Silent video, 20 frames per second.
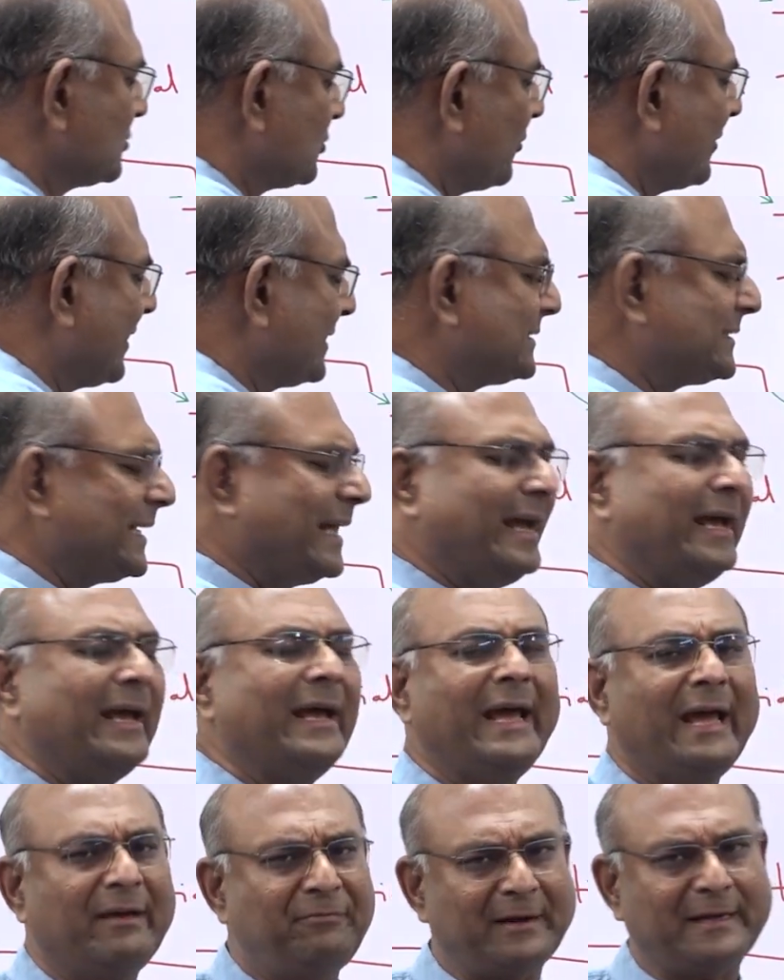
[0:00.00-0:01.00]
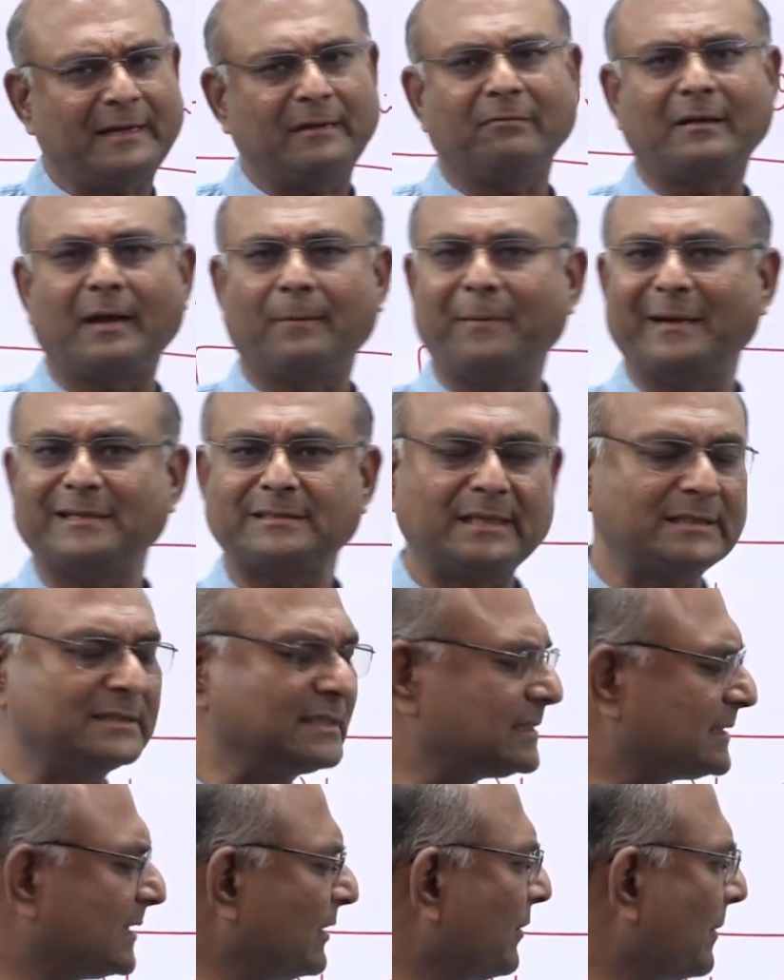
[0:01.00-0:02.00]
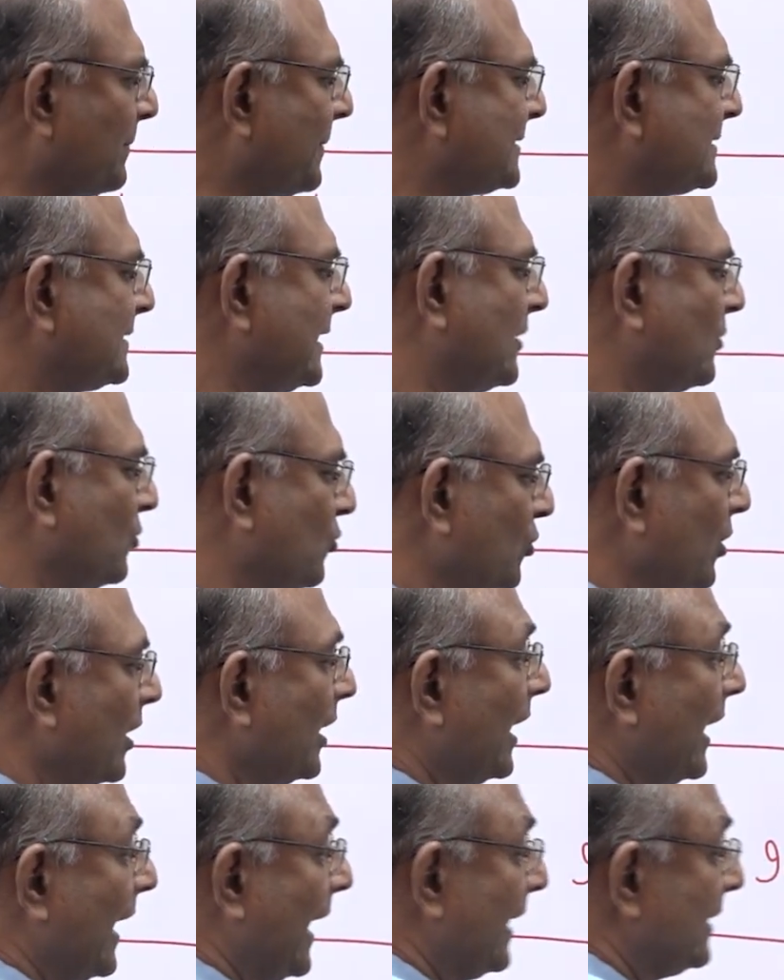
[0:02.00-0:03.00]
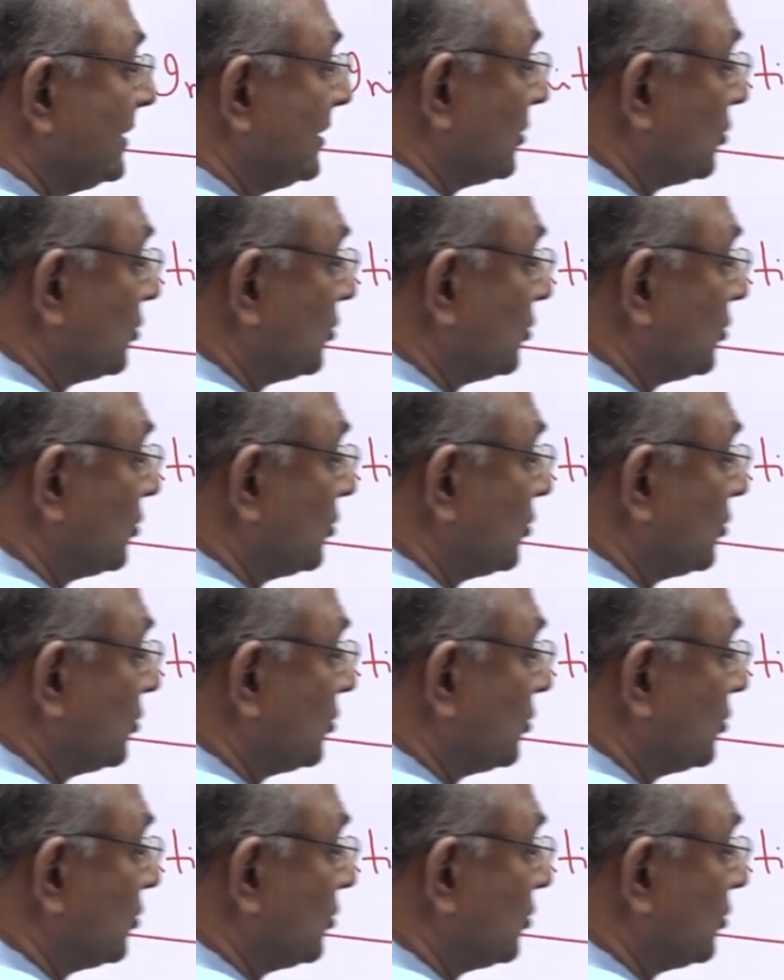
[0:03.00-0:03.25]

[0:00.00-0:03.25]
so you can say effective capacitance is C1 plus C2 and the